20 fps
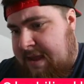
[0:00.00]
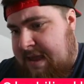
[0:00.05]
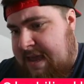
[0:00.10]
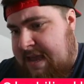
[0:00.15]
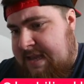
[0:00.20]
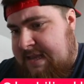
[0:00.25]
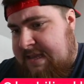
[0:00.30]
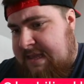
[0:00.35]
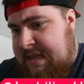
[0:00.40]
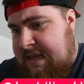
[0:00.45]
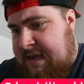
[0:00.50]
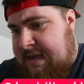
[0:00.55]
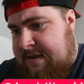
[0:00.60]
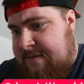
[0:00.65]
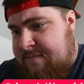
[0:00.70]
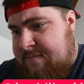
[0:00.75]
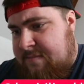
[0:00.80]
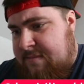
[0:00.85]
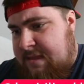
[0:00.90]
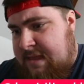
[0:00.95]
is
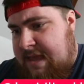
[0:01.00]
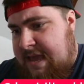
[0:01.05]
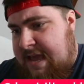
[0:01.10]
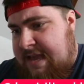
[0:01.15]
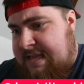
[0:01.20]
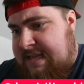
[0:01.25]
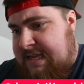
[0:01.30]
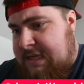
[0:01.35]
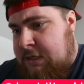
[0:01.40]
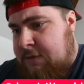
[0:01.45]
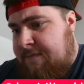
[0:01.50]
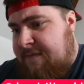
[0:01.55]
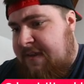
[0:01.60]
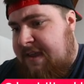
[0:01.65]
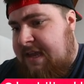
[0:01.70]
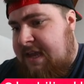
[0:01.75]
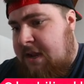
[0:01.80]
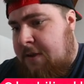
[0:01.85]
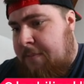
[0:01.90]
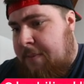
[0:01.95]
there
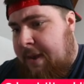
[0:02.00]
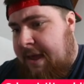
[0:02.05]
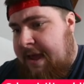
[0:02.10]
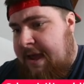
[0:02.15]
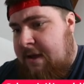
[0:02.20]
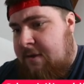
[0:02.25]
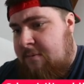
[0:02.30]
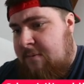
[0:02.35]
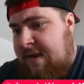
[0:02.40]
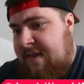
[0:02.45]
something in a player?